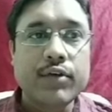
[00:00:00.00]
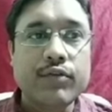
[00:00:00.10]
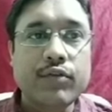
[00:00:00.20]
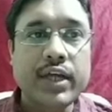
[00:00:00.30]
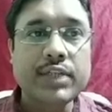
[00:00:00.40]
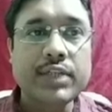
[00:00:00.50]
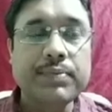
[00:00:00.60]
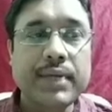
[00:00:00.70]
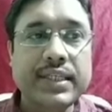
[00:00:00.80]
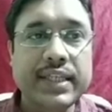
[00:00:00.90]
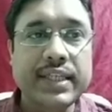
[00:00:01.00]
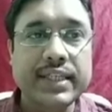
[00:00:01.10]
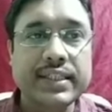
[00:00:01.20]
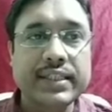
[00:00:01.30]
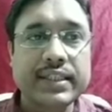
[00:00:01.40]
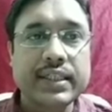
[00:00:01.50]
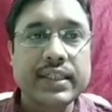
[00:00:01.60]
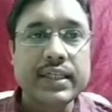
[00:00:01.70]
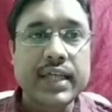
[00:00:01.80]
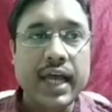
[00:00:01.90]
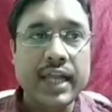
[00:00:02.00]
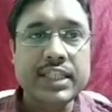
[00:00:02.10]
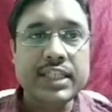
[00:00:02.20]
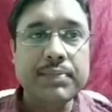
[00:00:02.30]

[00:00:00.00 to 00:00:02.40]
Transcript: 4x plus 6. LHS